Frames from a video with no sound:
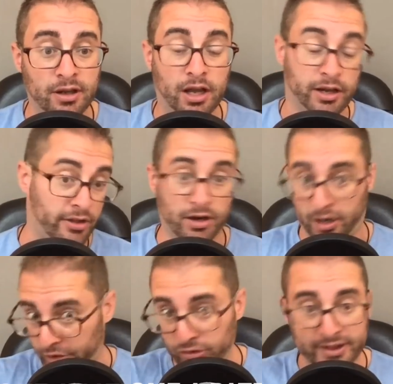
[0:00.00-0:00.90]
another
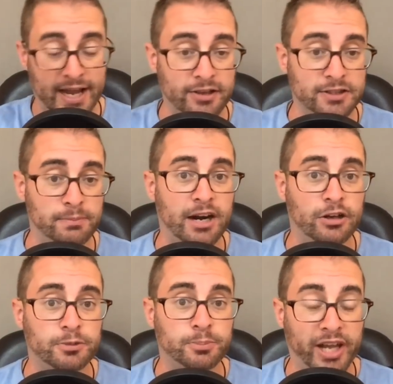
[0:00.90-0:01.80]
100,000 barrels
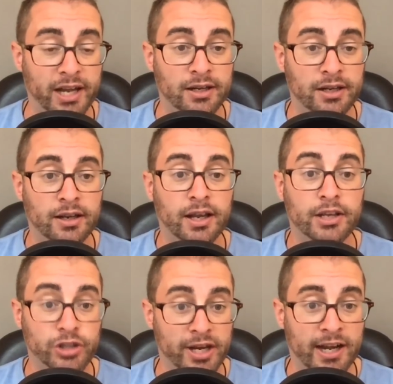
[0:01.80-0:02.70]
per day, is
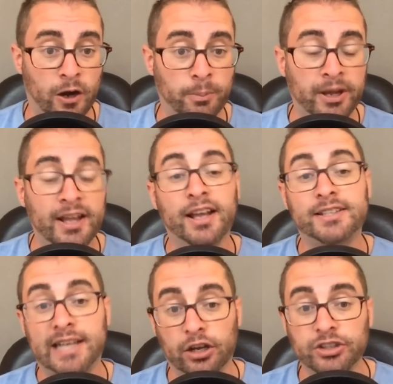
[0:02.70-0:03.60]
going to help is
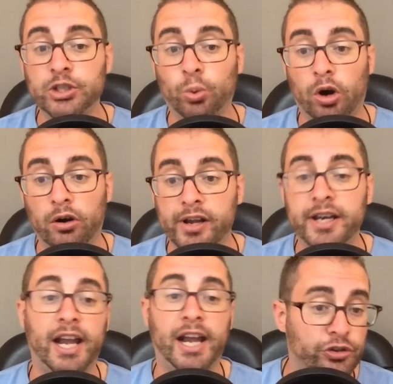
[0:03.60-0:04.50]
Kelsey Warren,
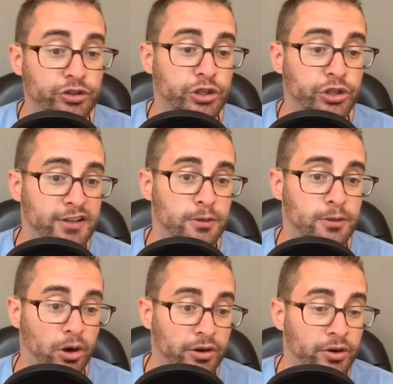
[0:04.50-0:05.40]
Energy Transfer
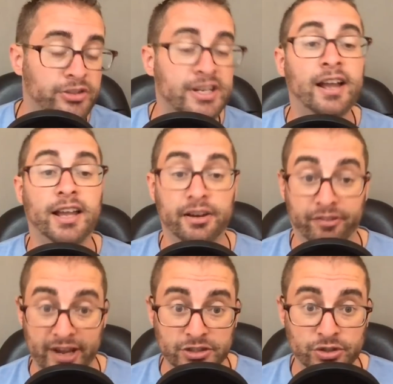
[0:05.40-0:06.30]
Partners,
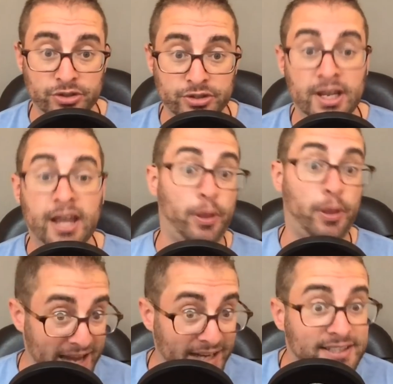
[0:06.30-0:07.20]
investors, the
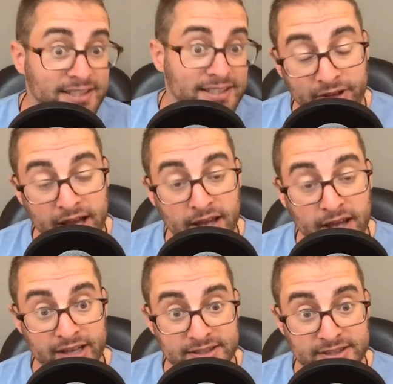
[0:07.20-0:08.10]
banks that
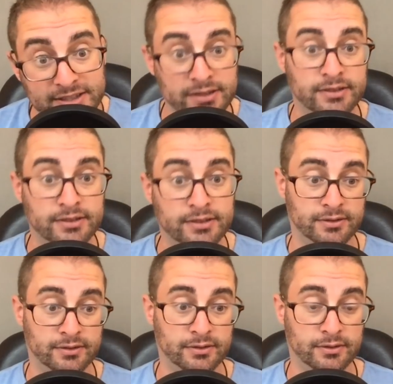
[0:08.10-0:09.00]
invested.
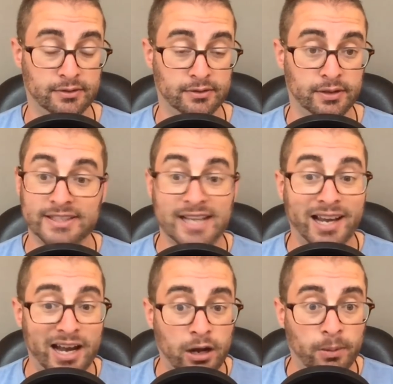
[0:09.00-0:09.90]
It's not
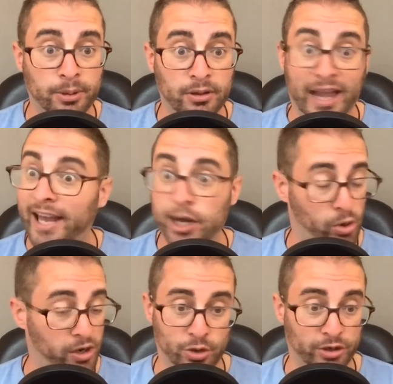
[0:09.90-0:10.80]
going to help
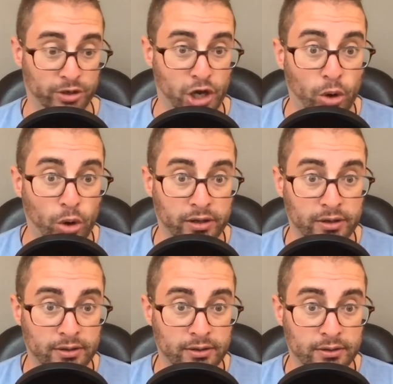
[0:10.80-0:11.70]
anyone in North Dakota.
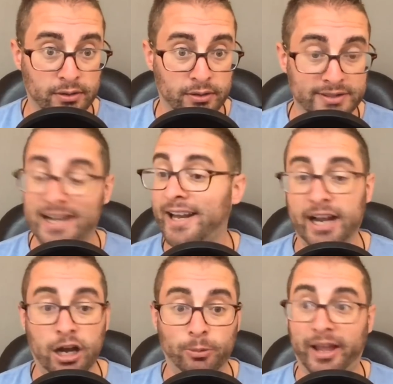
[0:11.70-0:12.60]
It's not going to
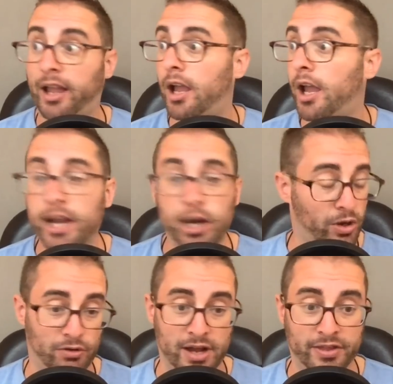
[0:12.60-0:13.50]
help anyone
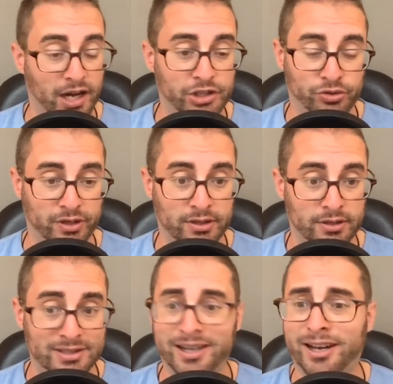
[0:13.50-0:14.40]
around the country.
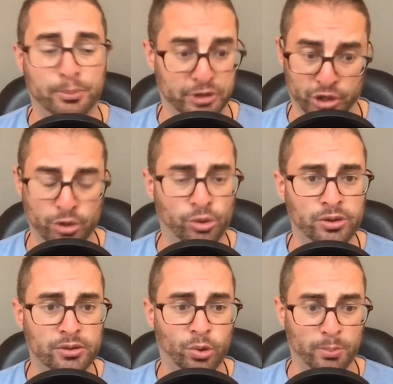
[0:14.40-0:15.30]
It's not going to help you
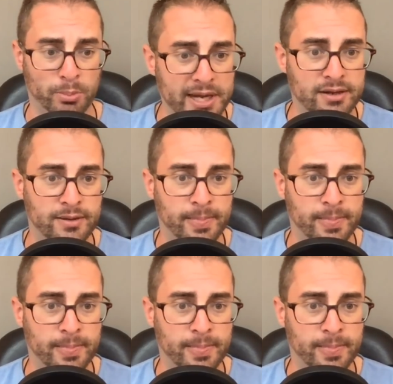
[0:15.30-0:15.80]
or me.